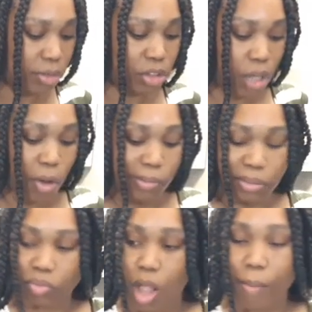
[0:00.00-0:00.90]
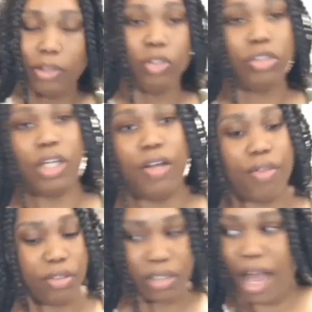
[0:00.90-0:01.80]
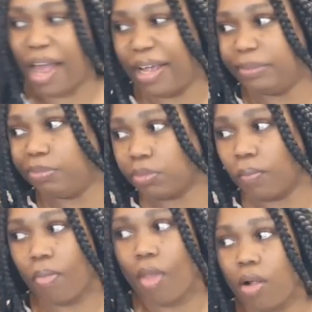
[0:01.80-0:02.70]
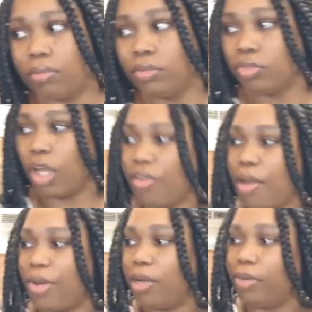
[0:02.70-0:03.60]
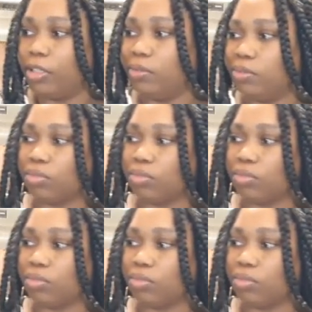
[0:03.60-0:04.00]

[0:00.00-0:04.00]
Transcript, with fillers: So I'm gonna do this other side. Can you hand me that bowl